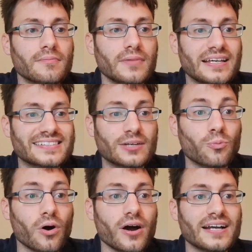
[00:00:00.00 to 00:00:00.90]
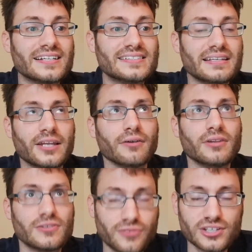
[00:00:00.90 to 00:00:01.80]
He said,
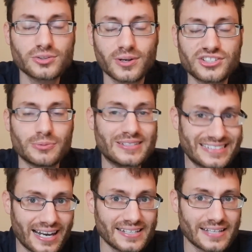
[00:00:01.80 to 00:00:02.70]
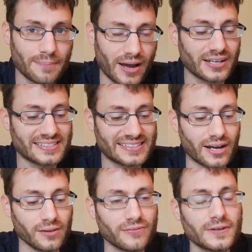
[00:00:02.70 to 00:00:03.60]
this first question was, tell us about
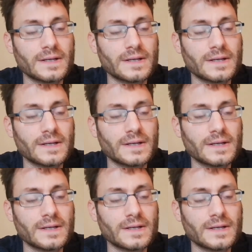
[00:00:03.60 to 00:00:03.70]
yourself.